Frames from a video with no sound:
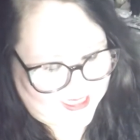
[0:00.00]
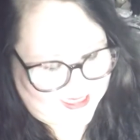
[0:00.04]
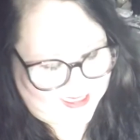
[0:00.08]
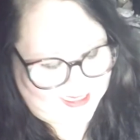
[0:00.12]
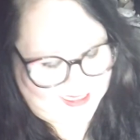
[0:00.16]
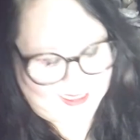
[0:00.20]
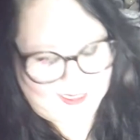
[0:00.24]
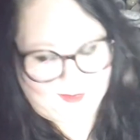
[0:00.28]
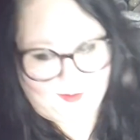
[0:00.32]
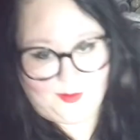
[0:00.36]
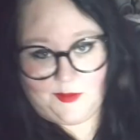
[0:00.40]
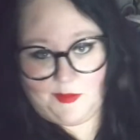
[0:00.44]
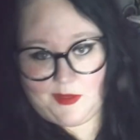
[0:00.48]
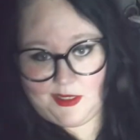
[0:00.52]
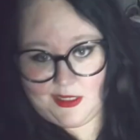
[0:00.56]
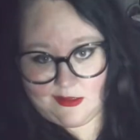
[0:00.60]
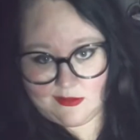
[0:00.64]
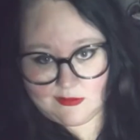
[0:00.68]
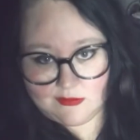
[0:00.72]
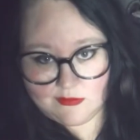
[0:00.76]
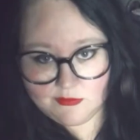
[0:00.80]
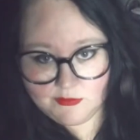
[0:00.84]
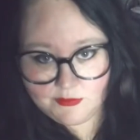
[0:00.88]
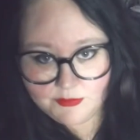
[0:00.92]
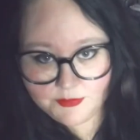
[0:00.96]
is, maybe
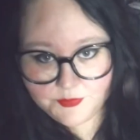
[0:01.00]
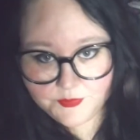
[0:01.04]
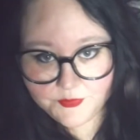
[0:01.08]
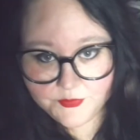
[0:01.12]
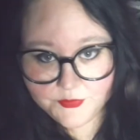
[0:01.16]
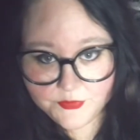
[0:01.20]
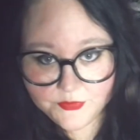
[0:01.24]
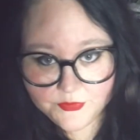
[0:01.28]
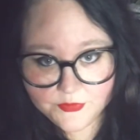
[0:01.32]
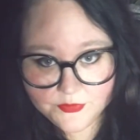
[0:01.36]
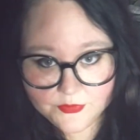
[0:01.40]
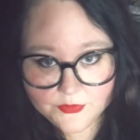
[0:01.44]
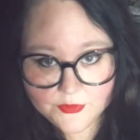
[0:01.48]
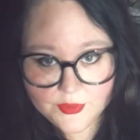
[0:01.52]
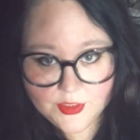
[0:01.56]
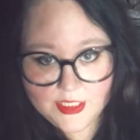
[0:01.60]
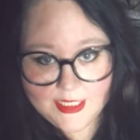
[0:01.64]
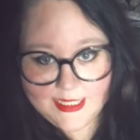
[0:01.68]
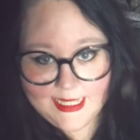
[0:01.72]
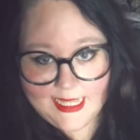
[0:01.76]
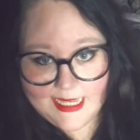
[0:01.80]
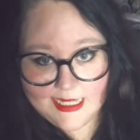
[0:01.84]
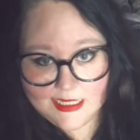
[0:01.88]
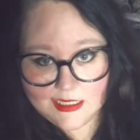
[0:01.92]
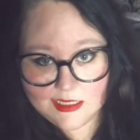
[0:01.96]

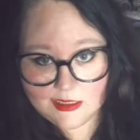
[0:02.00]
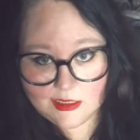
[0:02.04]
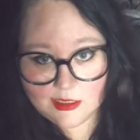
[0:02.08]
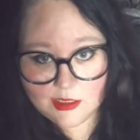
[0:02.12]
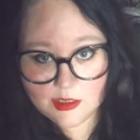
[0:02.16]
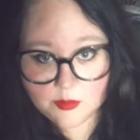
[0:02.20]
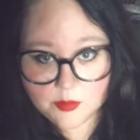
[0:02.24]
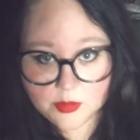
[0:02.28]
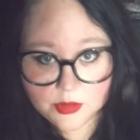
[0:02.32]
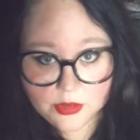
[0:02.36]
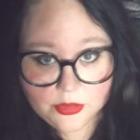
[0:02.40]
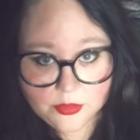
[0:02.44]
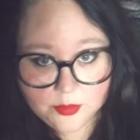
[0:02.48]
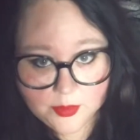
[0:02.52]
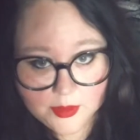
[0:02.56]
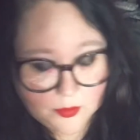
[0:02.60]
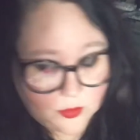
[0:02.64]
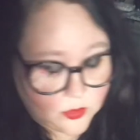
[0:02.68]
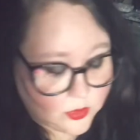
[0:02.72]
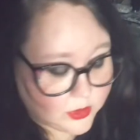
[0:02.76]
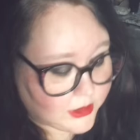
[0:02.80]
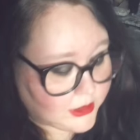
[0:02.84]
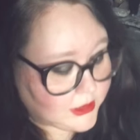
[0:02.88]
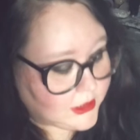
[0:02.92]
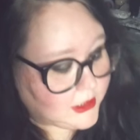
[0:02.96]
snazzing it up a little bit
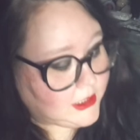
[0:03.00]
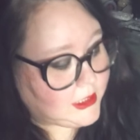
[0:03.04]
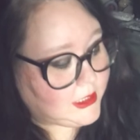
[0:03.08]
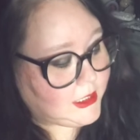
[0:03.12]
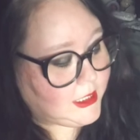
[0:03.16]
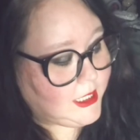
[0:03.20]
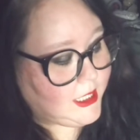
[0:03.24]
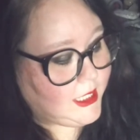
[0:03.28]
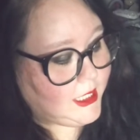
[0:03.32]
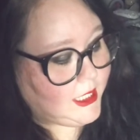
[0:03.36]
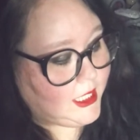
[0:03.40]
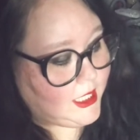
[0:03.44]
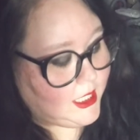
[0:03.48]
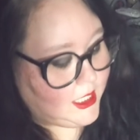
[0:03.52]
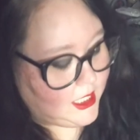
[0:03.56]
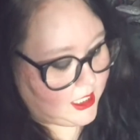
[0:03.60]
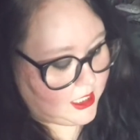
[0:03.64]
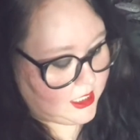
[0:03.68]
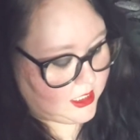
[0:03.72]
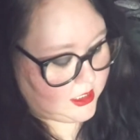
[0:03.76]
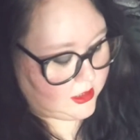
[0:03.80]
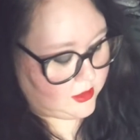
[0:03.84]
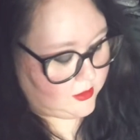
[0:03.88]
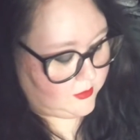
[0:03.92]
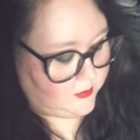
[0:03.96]
more.
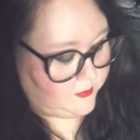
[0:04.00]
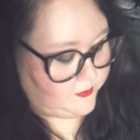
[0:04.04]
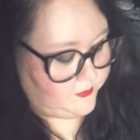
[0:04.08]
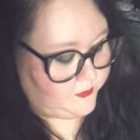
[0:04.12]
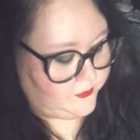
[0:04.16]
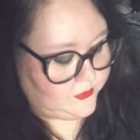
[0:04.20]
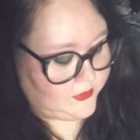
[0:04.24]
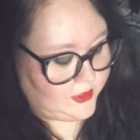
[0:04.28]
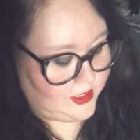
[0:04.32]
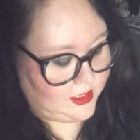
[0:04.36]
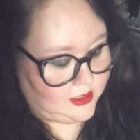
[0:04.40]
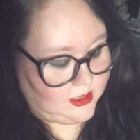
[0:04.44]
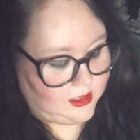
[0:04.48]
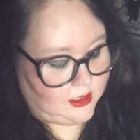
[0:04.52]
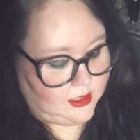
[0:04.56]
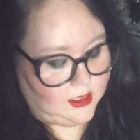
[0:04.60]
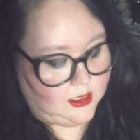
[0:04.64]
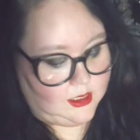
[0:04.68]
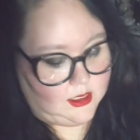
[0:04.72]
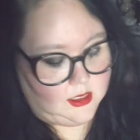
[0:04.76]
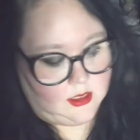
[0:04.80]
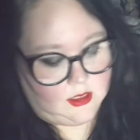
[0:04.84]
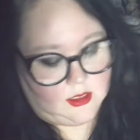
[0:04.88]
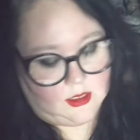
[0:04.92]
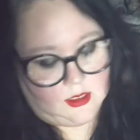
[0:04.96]

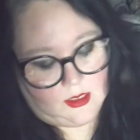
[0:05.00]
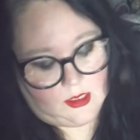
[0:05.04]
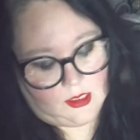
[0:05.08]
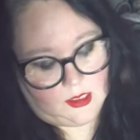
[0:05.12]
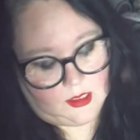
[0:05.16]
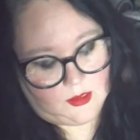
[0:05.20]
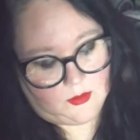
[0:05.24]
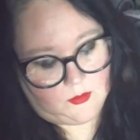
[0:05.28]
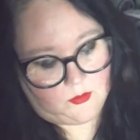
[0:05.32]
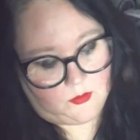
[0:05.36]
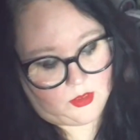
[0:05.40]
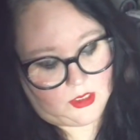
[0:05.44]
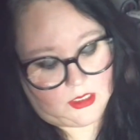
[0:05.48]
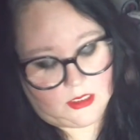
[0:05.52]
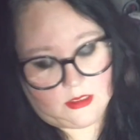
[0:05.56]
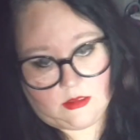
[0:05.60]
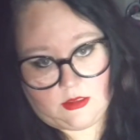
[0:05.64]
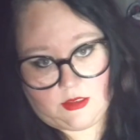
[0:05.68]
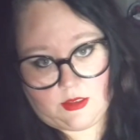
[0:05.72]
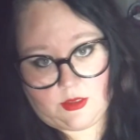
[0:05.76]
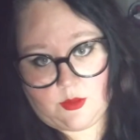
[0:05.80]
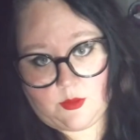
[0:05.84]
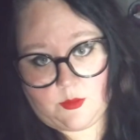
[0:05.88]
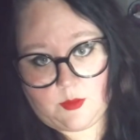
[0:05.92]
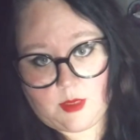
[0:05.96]
But you
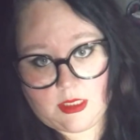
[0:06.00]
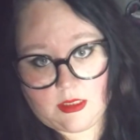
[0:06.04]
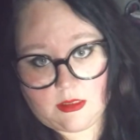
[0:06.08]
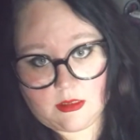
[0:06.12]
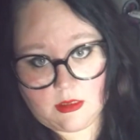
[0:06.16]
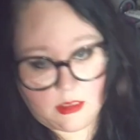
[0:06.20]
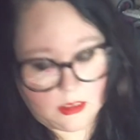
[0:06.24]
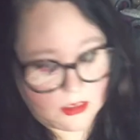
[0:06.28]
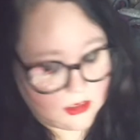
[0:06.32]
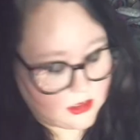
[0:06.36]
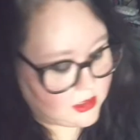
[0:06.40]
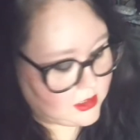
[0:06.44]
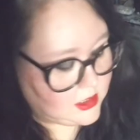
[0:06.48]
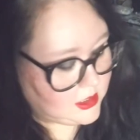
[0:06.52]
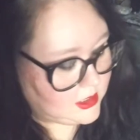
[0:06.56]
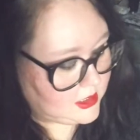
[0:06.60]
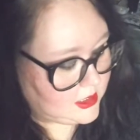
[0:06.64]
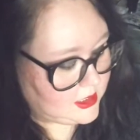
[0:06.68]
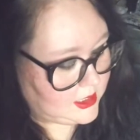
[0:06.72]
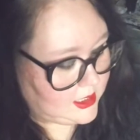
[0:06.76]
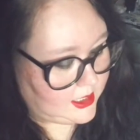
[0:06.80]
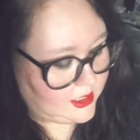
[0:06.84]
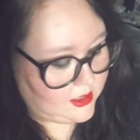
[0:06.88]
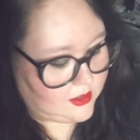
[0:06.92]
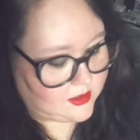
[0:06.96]
know me,
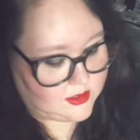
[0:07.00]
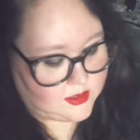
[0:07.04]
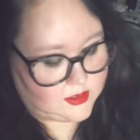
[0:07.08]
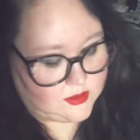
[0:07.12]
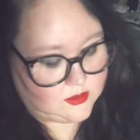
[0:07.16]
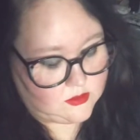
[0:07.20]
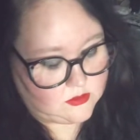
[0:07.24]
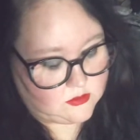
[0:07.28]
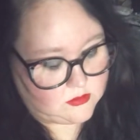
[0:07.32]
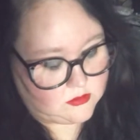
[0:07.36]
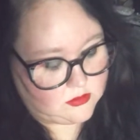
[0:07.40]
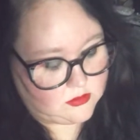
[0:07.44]
I also